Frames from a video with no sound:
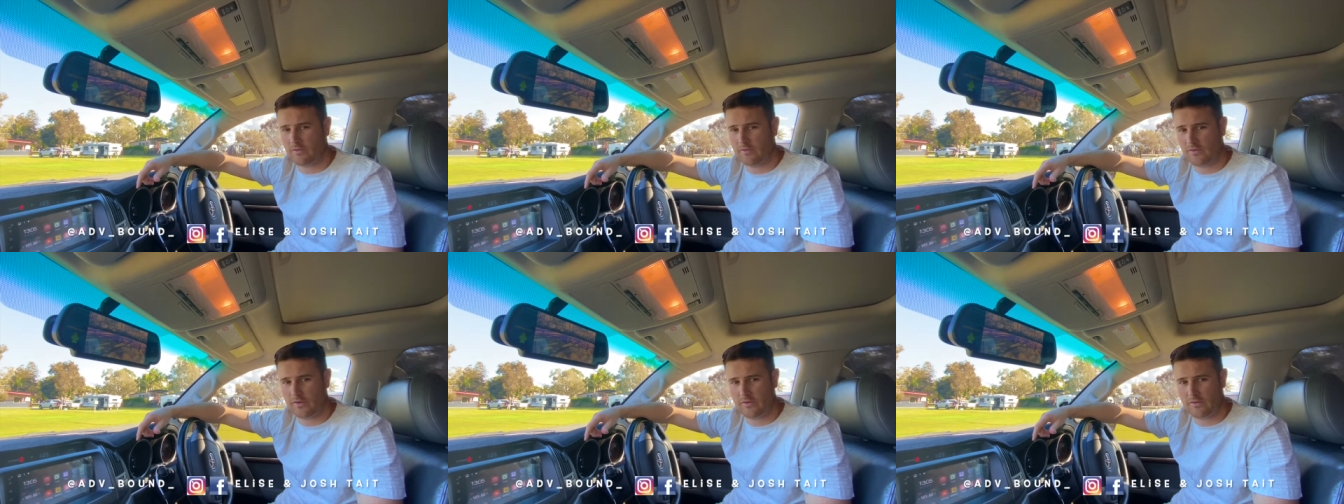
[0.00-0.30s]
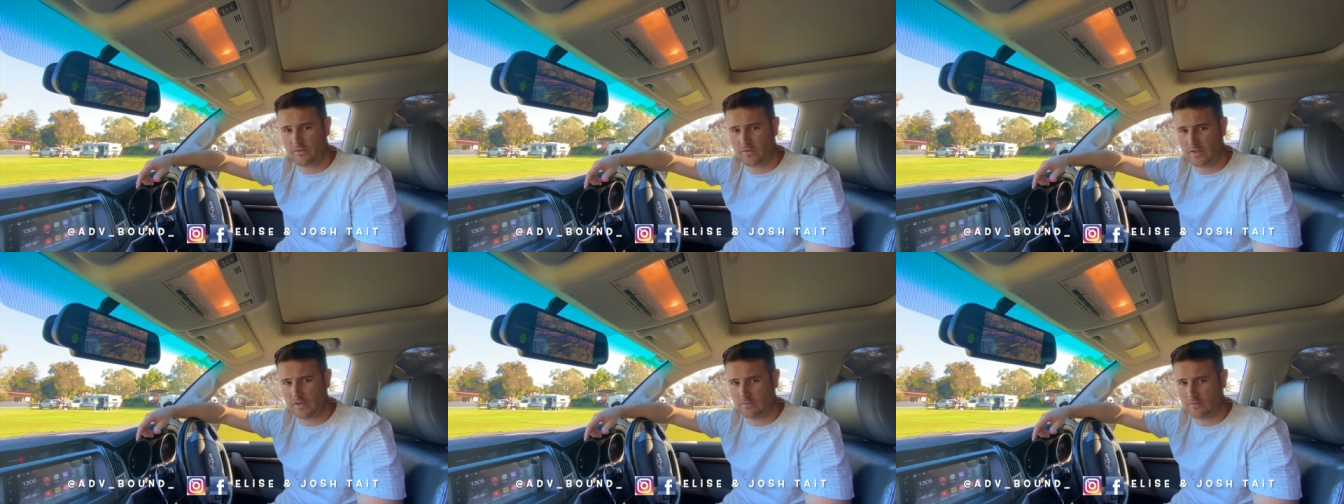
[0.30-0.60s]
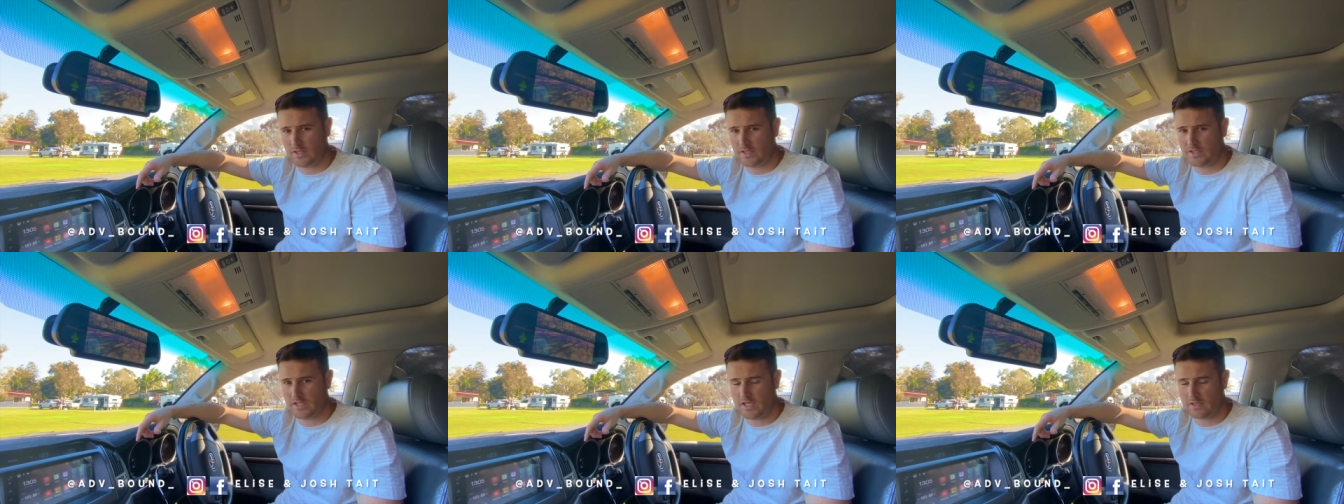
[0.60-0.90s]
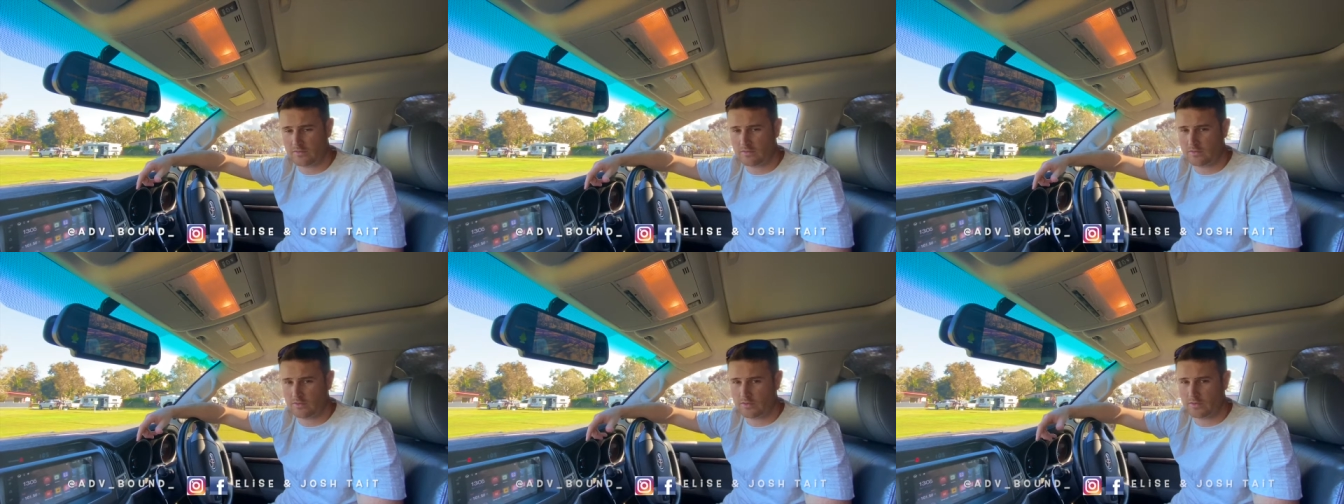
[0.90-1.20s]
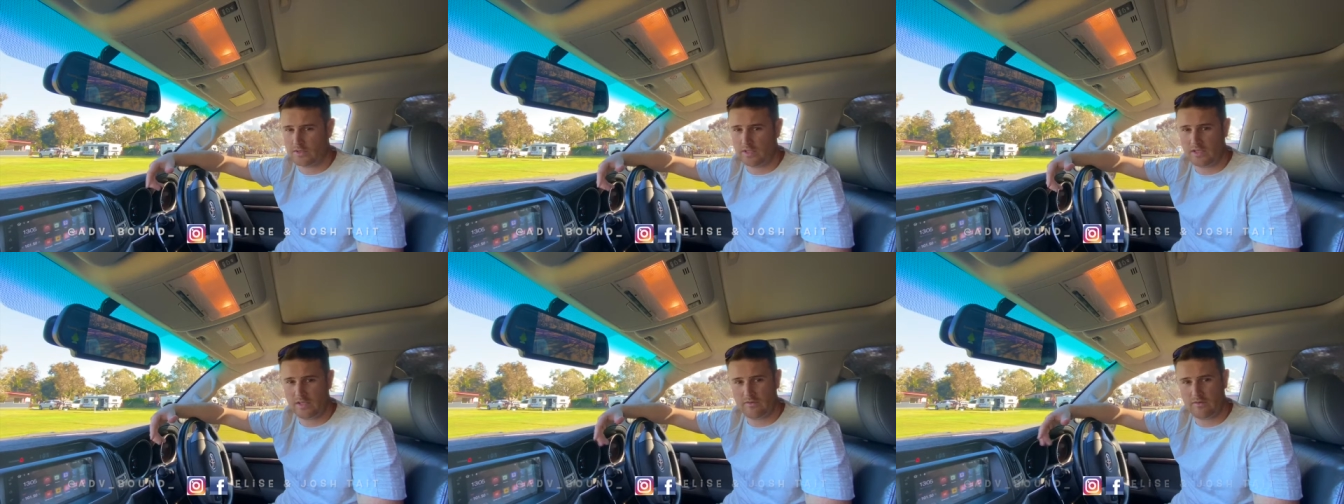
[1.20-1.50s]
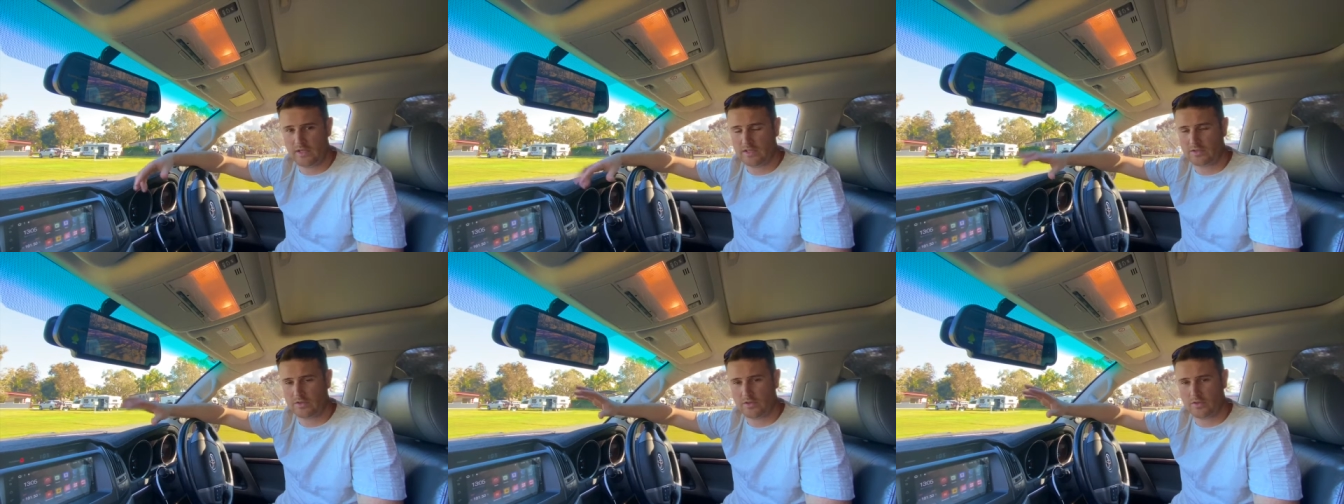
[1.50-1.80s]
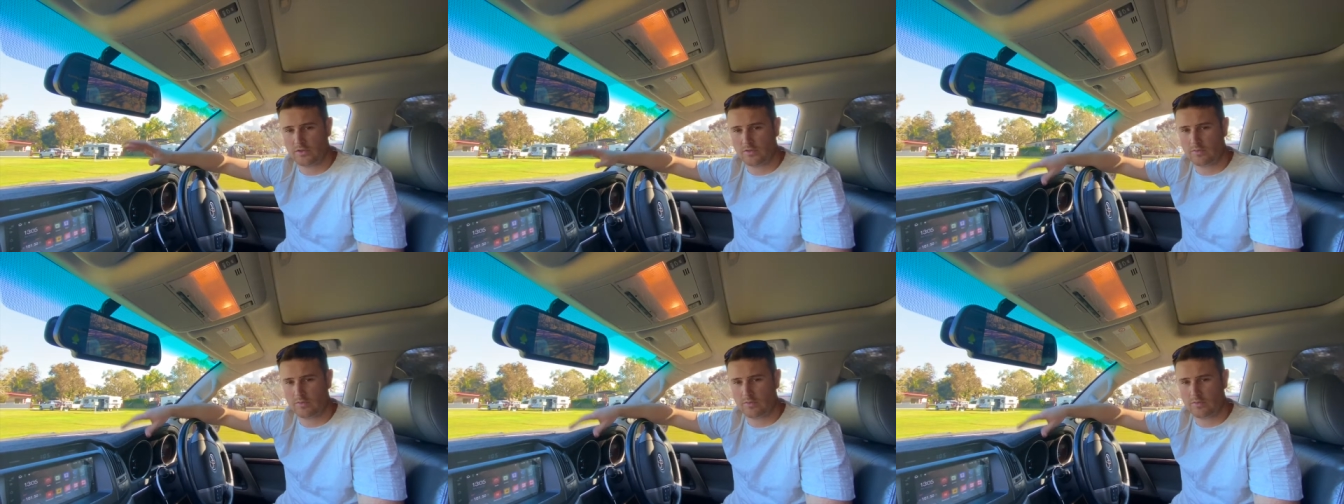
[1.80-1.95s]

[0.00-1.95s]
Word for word: feel free to reach out to us on any of our social